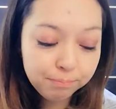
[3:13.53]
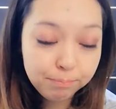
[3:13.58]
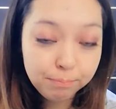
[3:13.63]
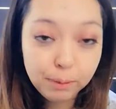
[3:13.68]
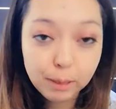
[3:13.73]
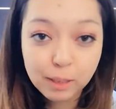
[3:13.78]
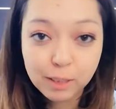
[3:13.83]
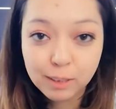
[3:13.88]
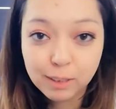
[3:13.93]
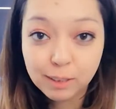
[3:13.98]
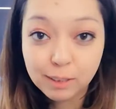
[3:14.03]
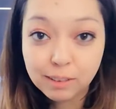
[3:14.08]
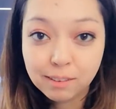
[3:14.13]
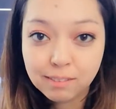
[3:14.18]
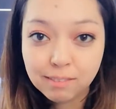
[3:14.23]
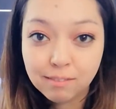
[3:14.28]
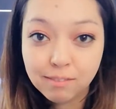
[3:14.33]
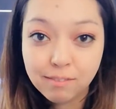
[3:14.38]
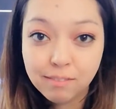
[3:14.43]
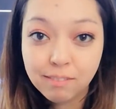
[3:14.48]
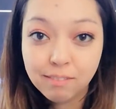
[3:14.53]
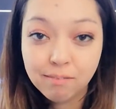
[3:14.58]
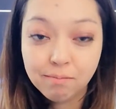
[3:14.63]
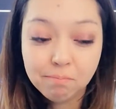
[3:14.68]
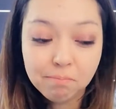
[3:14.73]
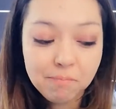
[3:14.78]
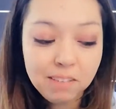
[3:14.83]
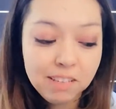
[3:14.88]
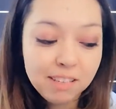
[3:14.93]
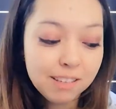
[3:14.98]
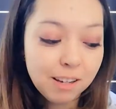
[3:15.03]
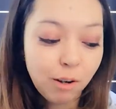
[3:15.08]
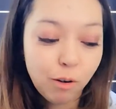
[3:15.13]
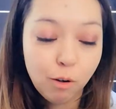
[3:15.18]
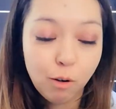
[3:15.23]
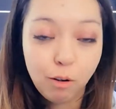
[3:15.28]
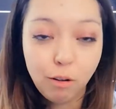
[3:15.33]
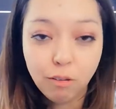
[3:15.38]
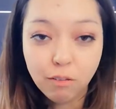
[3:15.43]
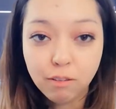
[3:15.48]
because these are
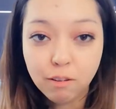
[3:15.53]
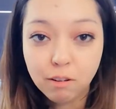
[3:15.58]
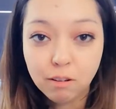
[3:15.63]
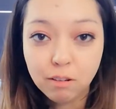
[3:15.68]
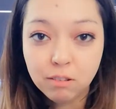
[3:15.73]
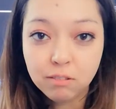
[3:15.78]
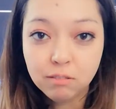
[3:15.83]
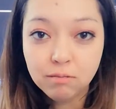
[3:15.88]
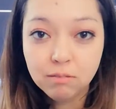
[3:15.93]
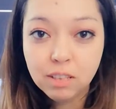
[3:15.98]
all the